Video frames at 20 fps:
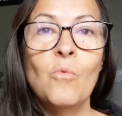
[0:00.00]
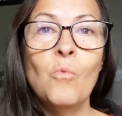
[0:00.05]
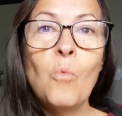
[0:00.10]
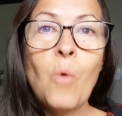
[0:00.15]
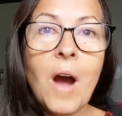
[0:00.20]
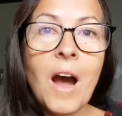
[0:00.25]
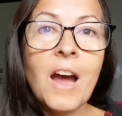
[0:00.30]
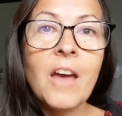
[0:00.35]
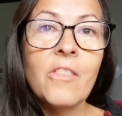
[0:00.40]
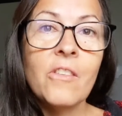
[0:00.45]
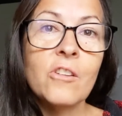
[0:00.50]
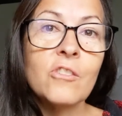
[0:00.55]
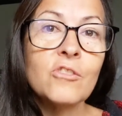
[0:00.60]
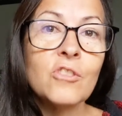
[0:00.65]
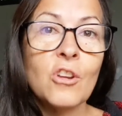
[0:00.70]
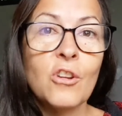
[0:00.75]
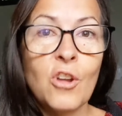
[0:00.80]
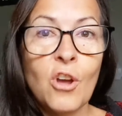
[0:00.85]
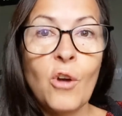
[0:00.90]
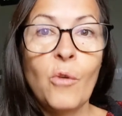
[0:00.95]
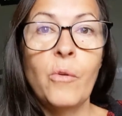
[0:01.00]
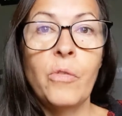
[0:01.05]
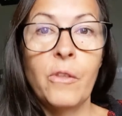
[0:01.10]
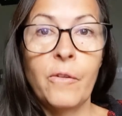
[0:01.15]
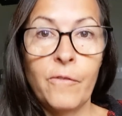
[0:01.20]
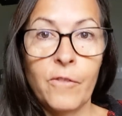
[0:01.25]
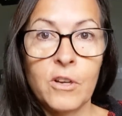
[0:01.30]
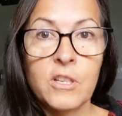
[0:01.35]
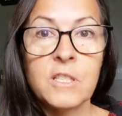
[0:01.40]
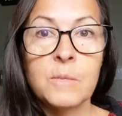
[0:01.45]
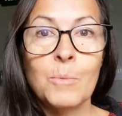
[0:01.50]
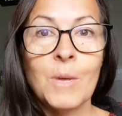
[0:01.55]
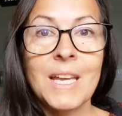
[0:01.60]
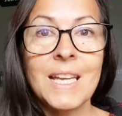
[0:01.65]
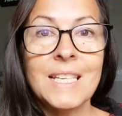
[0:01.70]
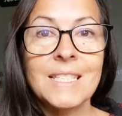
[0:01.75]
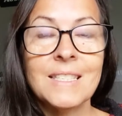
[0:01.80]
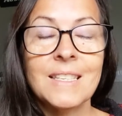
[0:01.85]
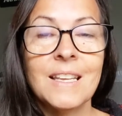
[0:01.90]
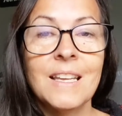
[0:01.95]
why there's a no in the first
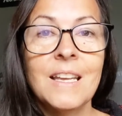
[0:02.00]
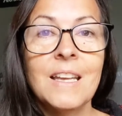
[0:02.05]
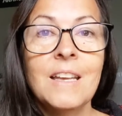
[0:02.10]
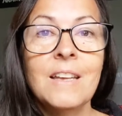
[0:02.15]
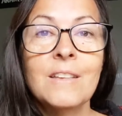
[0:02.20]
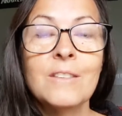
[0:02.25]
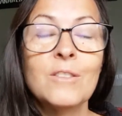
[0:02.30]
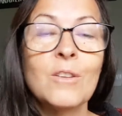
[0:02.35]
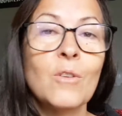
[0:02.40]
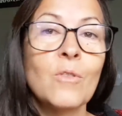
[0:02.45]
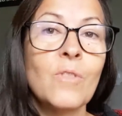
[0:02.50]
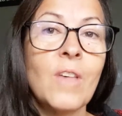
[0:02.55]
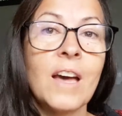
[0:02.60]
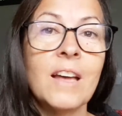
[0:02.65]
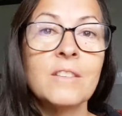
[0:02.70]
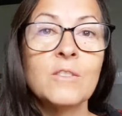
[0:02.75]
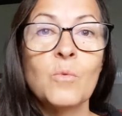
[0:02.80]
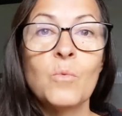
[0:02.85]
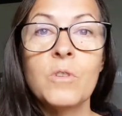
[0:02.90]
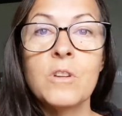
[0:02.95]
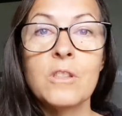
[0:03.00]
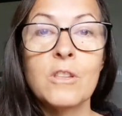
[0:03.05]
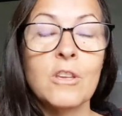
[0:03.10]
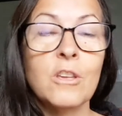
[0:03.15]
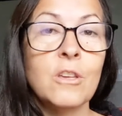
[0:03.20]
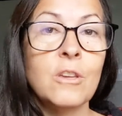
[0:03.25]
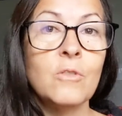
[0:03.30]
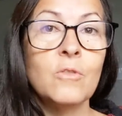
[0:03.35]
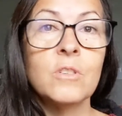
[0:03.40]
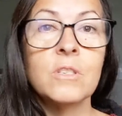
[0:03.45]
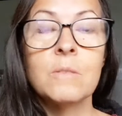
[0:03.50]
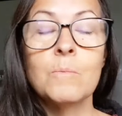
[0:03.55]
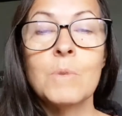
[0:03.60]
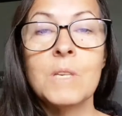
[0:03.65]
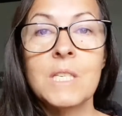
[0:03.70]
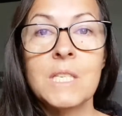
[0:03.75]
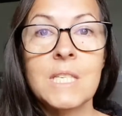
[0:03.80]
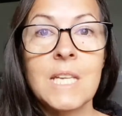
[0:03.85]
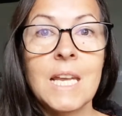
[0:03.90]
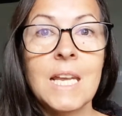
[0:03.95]
place. So that's one of the hugest
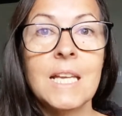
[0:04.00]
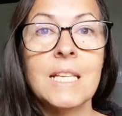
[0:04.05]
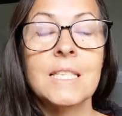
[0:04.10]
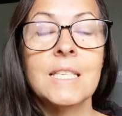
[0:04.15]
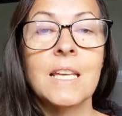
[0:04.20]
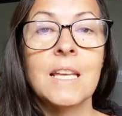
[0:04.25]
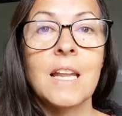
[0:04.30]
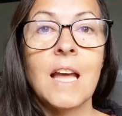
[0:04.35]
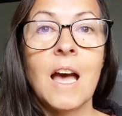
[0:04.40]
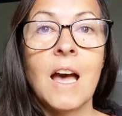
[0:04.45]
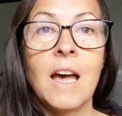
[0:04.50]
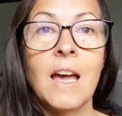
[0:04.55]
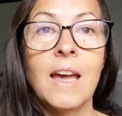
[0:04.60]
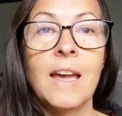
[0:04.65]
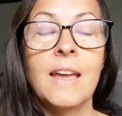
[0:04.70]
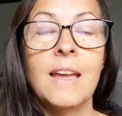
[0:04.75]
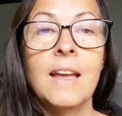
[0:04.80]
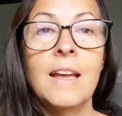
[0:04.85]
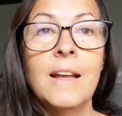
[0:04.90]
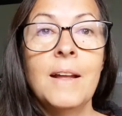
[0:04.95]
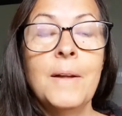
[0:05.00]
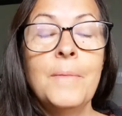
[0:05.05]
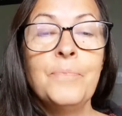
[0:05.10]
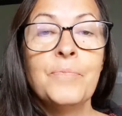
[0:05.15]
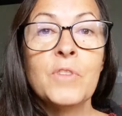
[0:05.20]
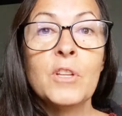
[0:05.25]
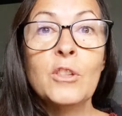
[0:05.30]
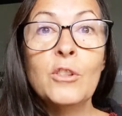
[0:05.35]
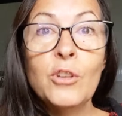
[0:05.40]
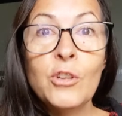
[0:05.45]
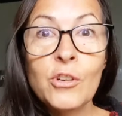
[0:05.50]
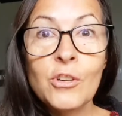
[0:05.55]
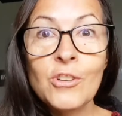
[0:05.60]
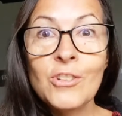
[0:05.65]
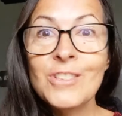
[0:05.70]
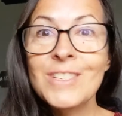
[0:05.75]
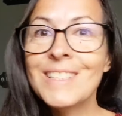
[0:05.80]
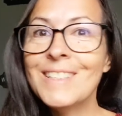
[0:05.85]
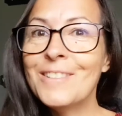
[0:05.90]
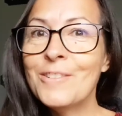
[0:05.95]
mistakes that I
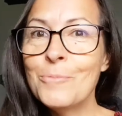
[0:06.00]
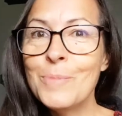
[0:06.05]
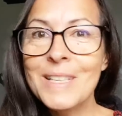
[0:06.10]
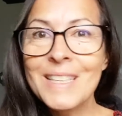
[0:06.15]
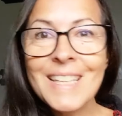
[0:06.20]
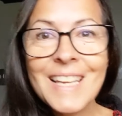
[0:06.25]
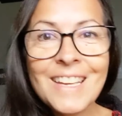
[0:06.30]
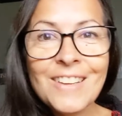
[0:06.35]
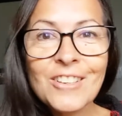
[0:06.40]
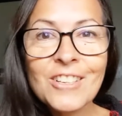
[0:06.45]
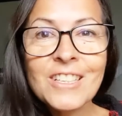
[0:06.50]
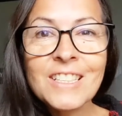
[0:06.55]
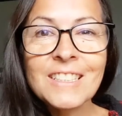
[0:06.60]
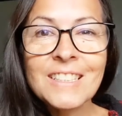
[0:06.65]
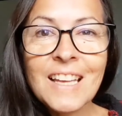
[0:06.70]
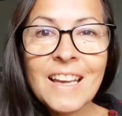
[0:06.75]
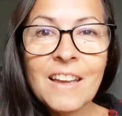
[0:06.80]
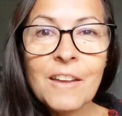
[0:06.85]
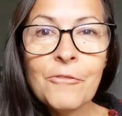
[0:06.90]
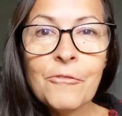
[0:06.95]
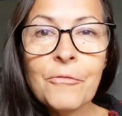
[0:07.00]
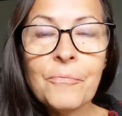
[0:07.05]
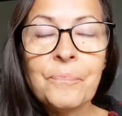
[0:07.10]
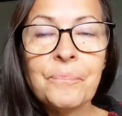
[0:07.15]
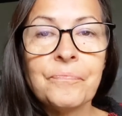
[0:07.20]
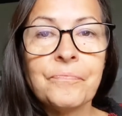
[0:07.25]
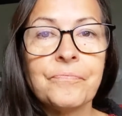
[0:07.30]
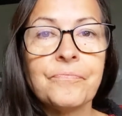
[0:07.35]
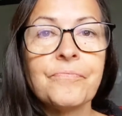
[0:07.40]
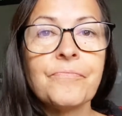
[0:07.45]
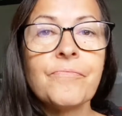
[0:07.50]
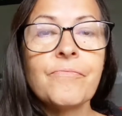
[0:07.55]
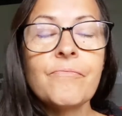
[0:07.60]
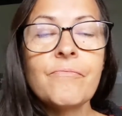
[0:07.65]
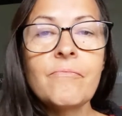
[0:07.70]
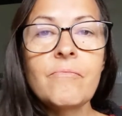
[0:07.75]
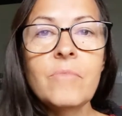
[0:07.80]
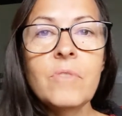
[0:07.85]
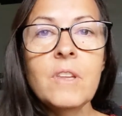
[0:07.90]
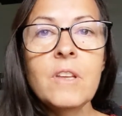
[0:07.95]
learned a little bit later in life,
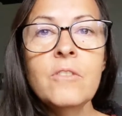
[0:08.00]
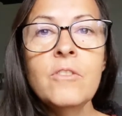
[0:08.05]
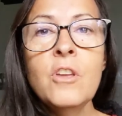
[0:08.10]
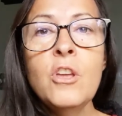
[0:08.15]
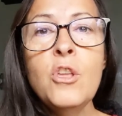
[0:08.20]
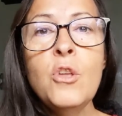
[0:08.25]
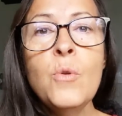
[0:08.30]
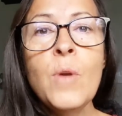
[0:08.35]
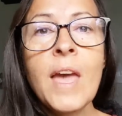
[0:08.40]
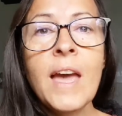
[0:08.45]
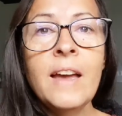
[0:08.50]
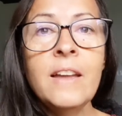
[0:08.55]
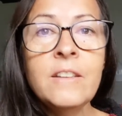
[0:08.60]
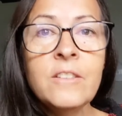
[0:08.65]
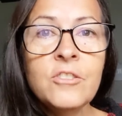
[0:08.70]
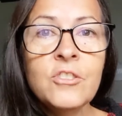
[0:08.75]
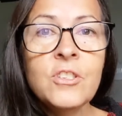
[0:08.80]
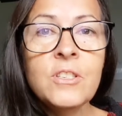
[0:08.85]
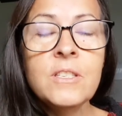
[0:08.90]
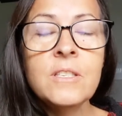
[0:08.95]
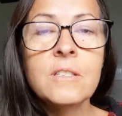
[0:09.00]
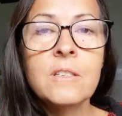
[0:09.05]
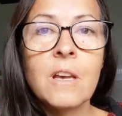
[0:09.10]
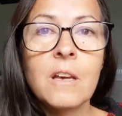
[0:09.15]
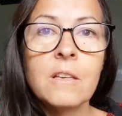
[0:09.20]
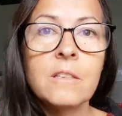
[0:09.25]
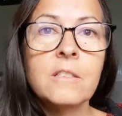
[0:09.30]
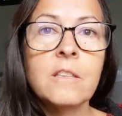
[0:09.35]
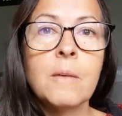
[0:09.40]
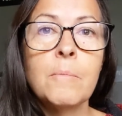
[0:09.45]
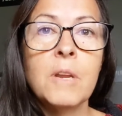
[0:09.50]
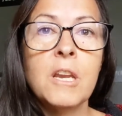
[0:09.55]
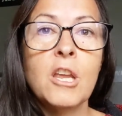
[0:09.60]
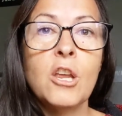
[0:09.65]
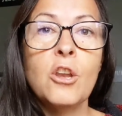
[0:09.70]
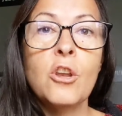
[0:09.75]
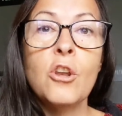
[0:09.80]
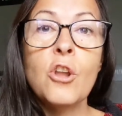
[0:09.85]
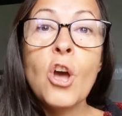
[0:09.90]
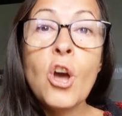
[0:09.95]
that you can't just tell
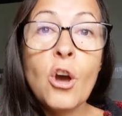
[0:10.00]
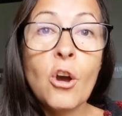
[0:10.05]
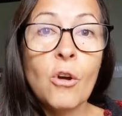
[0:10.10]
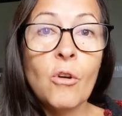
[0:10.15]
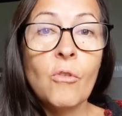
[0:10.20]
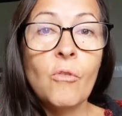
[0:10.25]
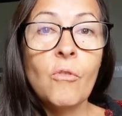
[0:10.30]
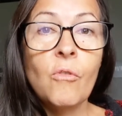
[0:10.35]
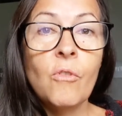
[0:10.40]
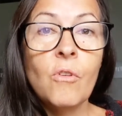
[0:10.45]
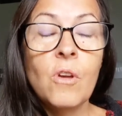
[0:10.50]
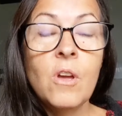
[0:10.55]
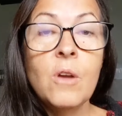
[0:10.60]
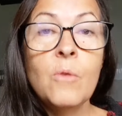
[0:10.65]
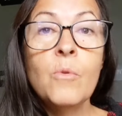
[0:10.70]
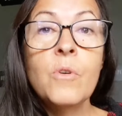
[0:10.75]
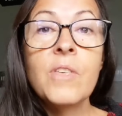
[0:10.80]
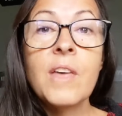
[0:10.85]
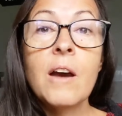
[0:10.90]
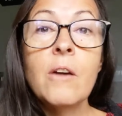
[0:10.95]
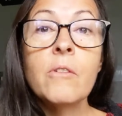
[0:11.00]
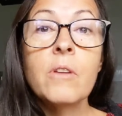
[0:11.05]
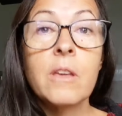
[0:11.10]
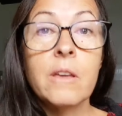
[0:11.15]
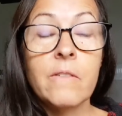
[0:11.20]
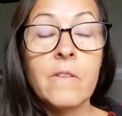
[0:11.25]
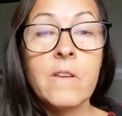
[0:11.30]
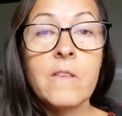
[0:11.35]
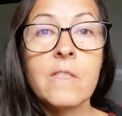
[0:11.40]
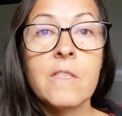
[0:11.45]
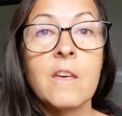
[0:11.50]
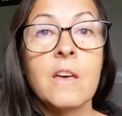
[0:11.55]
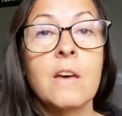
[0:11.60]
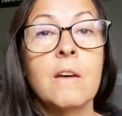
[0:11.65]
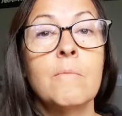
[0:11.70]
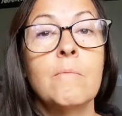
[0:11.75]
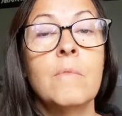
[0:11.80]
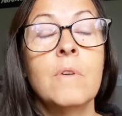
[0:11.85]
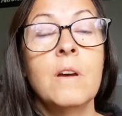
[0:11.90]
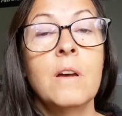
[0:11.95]
somebody no without giving
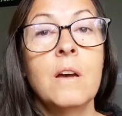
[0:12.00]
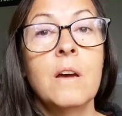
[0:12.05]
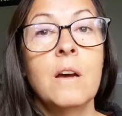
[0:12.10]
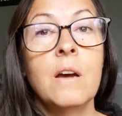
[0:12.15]
them